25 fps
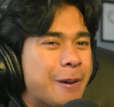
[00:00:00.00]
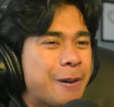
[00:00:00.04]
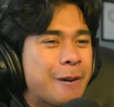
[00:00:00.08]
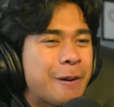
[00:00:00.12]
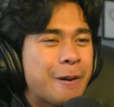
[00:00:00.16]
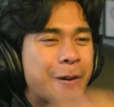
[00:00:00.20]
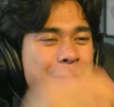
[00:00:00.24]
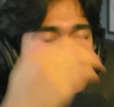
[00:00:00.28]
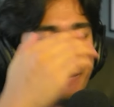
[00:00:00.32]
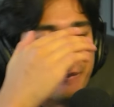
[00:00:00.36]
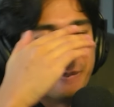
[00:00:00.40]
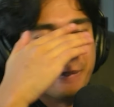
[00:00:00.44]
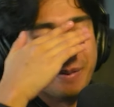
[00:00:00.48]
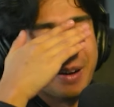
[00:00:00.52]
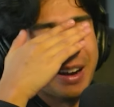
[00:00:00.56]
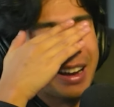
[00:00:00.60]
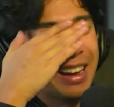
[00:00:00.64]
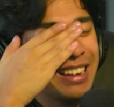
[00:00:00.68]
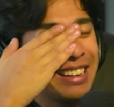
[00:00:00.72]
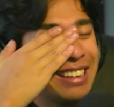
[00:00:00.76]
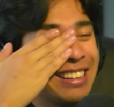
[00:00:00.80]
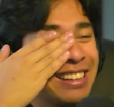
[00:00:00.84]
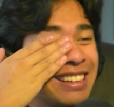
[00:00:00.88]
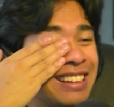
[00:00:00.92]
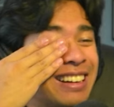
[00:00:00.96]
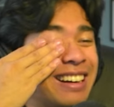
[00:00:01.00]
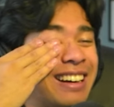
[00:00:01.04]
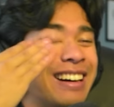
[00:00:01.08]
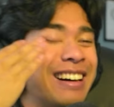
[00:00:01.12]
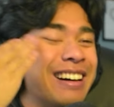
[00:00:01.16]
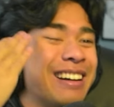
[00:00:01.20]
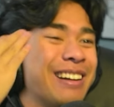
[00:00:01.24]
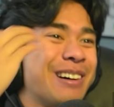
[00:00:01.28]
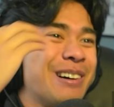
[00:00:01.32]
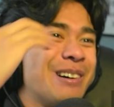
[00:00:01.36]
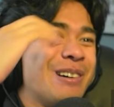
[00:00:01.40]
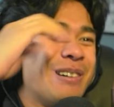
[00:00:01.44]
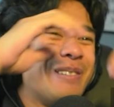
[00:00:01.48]
Oh my
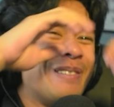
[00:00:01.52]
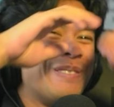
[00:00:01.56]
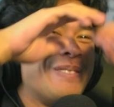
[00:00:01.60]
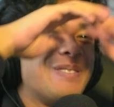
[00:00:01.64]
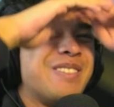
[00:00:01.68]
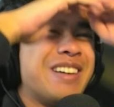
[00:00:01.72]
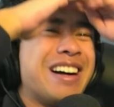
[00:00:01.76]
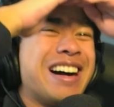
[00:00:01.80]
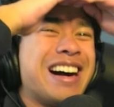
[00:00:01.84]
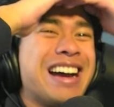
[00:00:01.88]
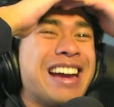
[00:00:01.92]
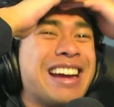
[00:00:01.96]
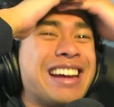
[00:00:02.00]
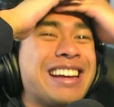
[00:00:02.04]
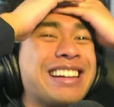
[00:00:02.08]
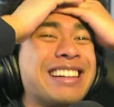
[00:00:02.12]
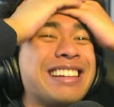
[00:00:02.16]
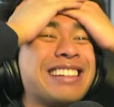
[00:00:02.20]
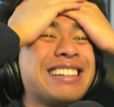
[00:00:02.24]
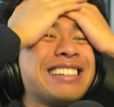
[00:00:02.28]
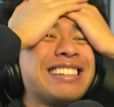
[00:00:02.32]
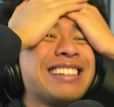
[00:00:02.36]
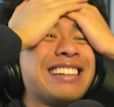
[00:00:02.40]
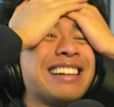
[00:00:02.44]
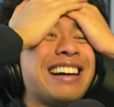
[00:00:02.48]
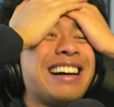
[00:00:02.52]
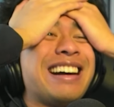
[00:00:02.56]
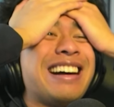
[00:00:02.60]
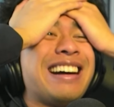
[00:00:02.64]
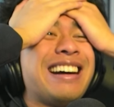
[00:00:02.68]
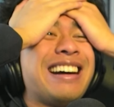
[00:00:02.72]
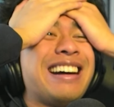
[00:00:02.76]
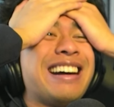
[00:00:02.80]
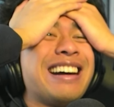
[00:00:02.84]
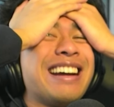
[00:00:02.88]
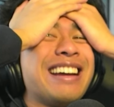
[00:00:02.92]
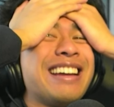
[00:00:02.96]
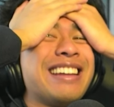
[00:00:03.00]
god, oh my
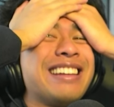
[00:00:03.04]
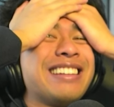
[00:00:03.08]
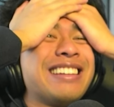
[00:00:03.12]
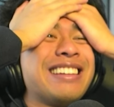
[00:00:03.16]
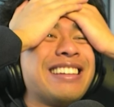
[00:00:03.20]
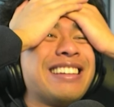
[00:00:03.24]
god.